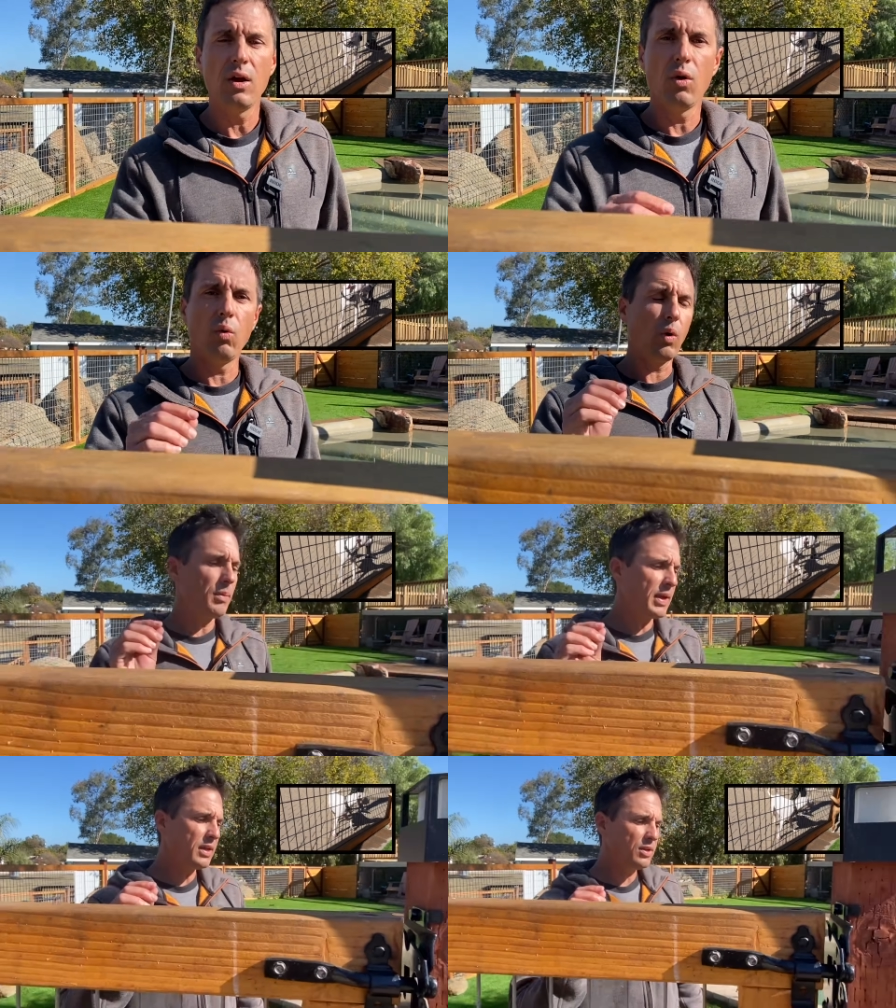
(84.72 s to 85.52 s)
What am
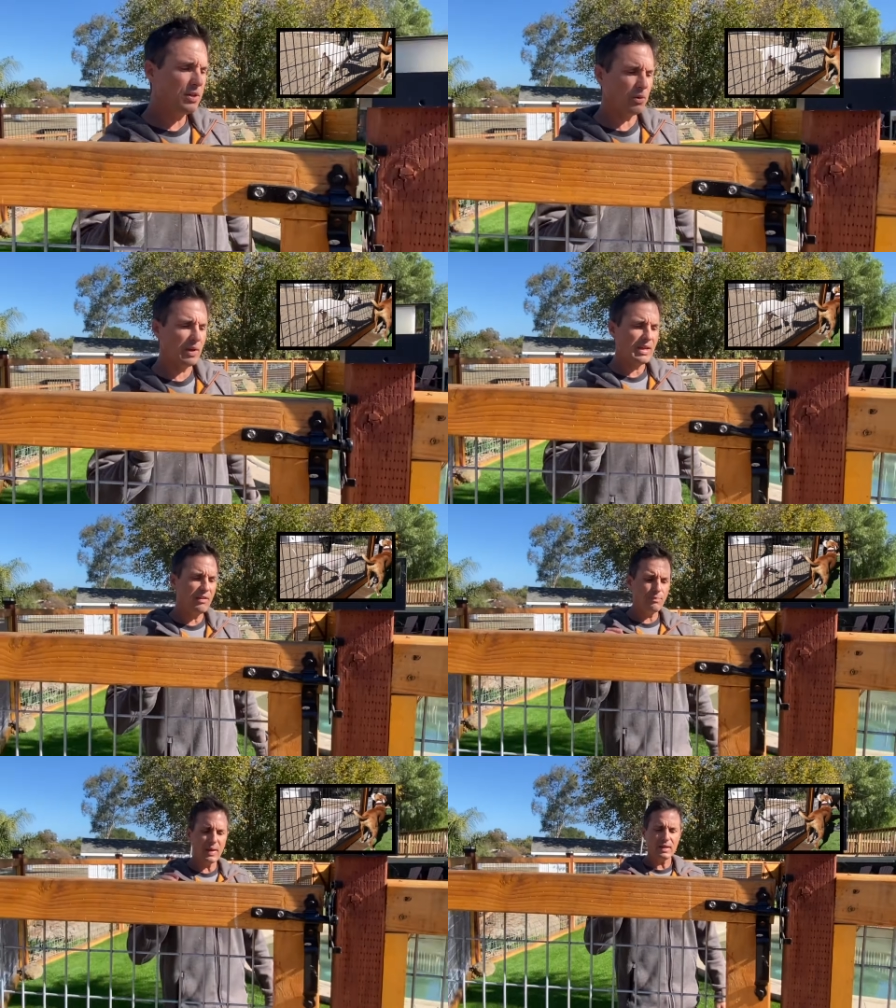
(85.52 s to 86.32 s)
I gonna do?
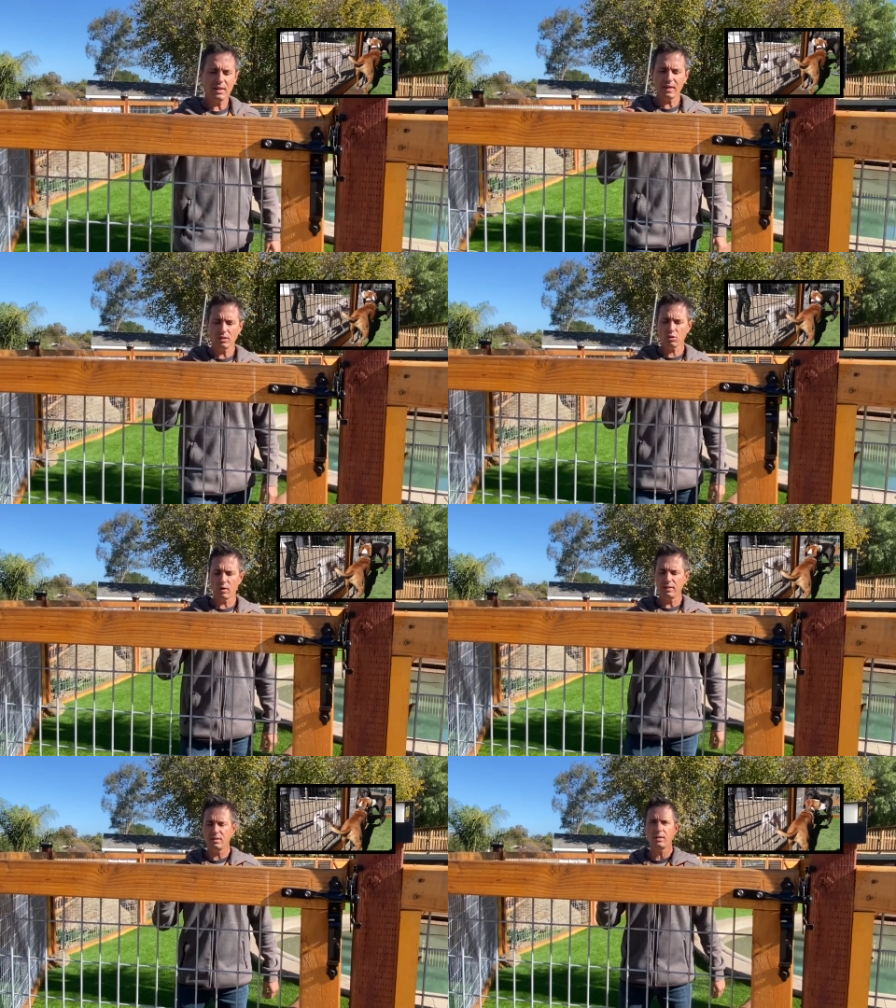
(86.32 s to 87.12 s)
If Bandit gets
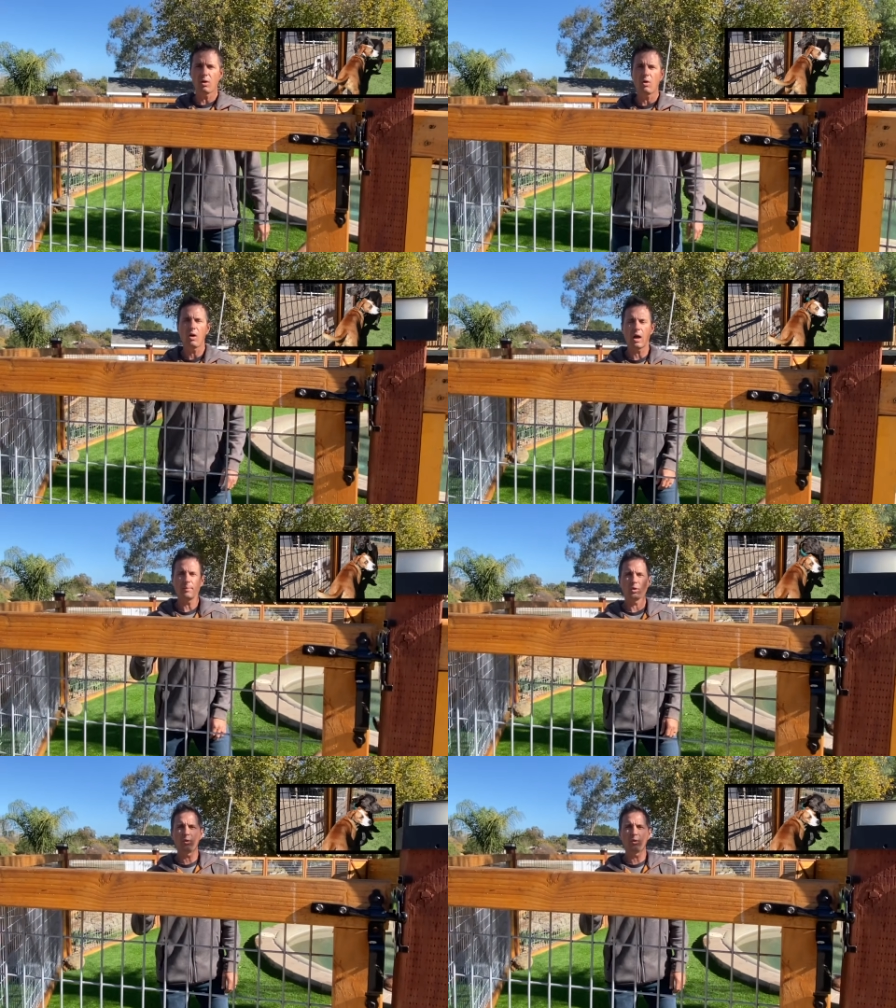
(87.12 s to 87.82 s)
crazy at all, I'm going